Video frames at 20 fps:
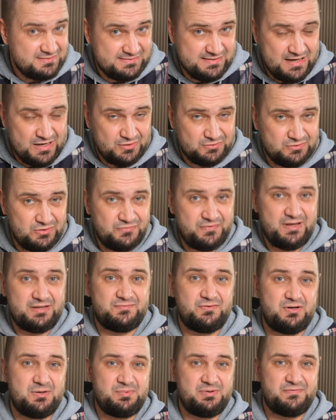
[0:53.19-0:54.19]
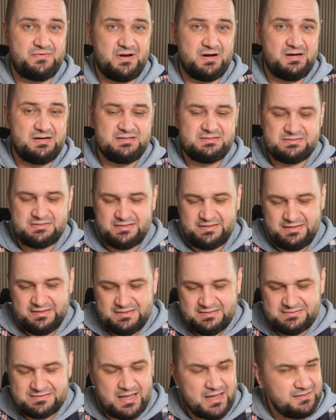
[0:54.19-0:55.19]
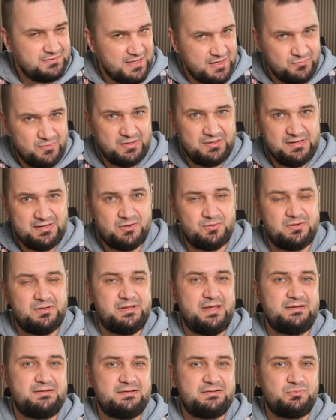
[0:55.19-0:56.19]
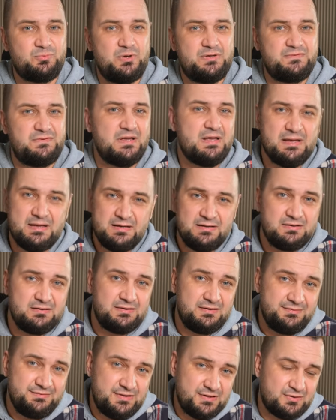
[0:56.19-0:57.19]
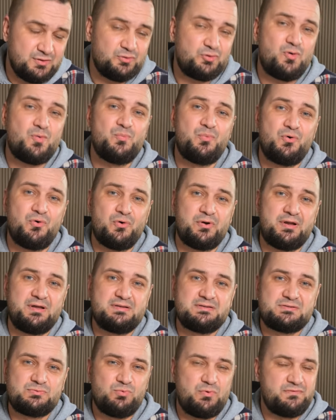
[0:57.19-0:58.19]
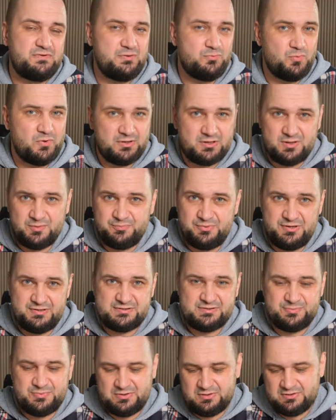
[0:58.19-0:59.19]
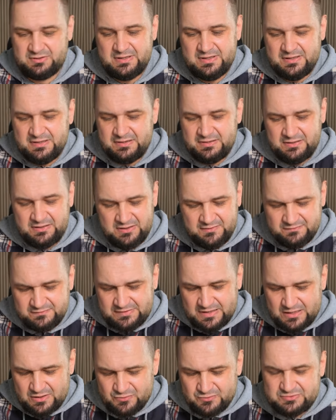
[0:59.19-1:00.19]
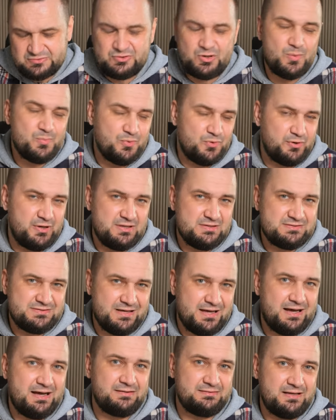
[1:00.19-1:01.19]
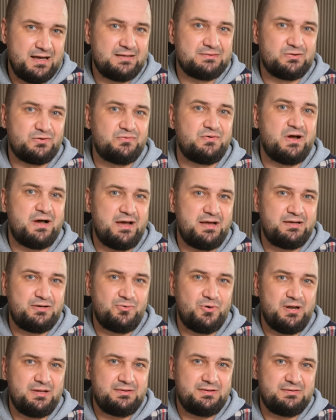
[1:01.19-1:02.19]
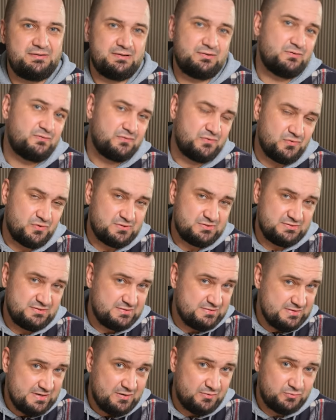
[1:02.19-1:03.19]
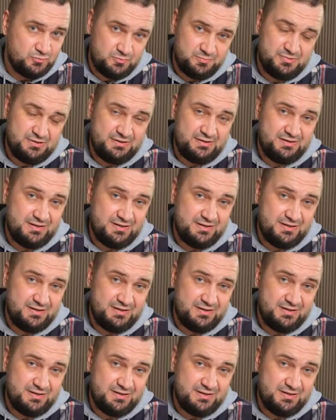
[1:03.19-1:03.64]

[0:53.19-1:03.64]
sound of headphone amplifiers is directly correlated with internal components with the working principle. If those components are not of high quality, then of course the sound will be